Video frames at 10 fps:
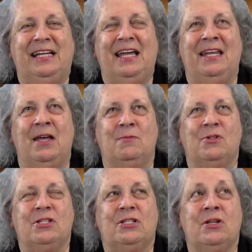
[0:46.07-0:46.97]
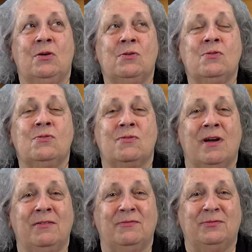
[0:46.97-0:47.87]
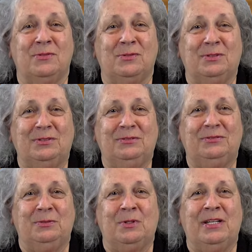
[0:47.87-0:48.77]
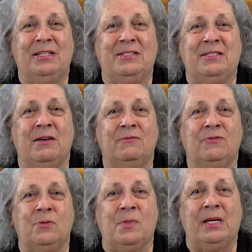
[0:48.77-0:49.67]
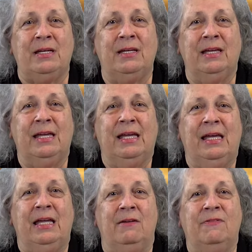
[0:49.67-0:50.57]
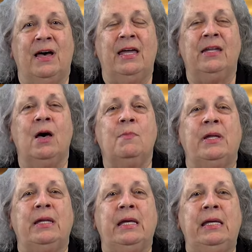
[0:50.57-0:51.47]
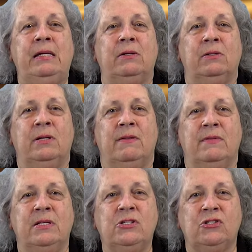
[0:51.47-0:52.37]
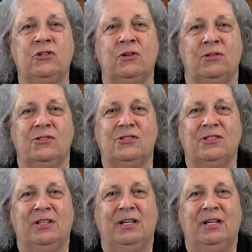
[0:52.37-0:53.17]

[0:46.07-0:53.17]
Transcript: And I'm just so grateful for what He's done for me. And if I had not been here at this church,